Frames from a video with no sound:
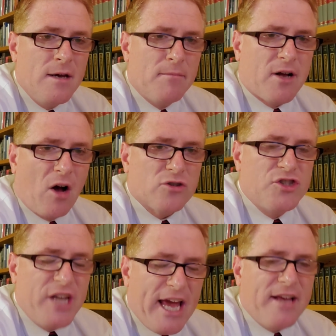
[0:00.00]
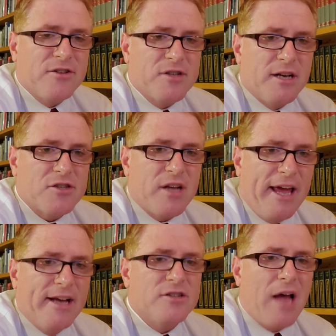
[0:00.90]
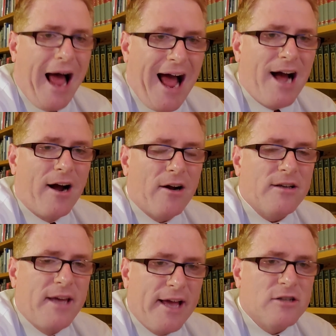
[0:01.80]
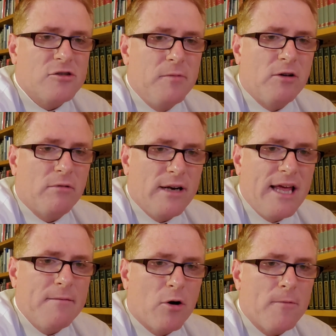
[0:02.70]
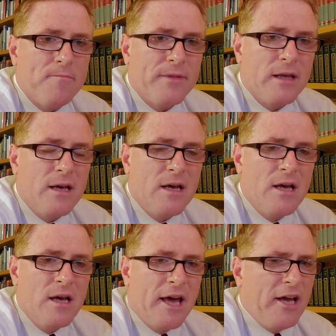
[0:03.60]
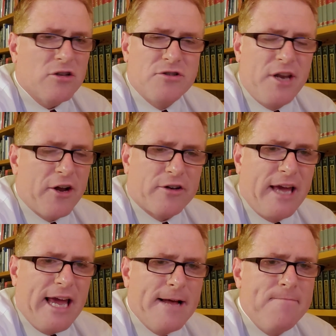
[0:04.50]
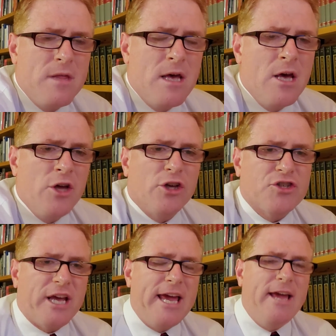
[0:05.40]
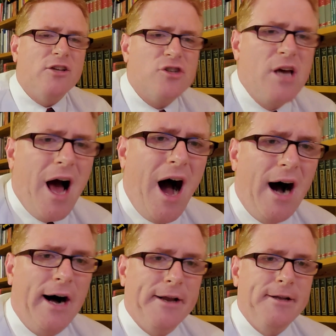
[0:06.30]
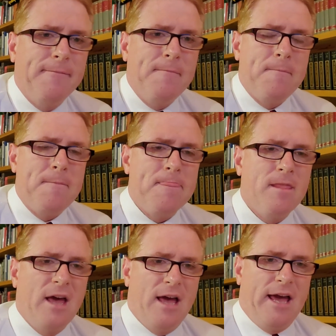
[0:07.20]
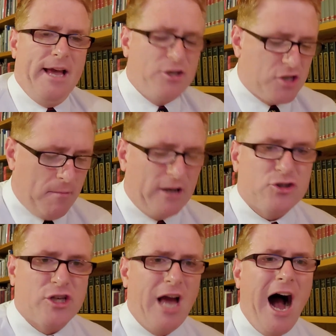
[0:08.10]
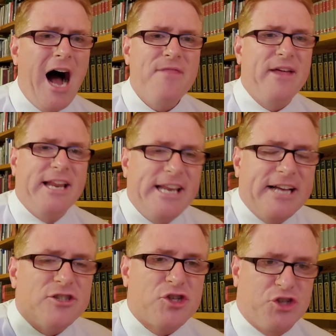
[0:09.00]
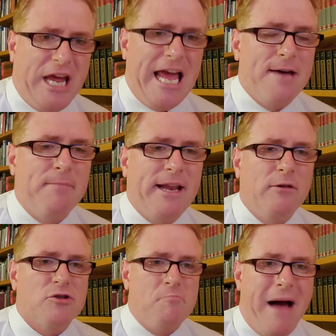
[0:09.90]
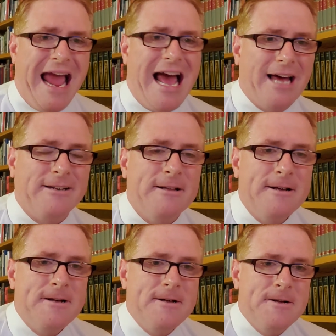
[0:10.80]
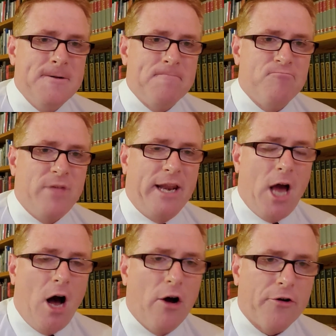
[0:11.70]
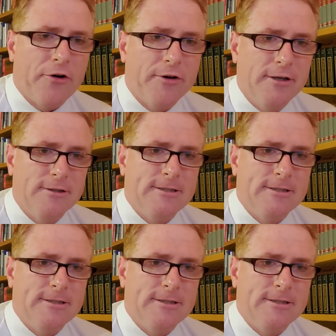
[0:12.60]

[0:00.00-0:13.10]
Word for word: because Jesus is our kinsman redeemer. He's near kin. You see, he's God. He's so much God that he didn't sin, but he was man that he hungered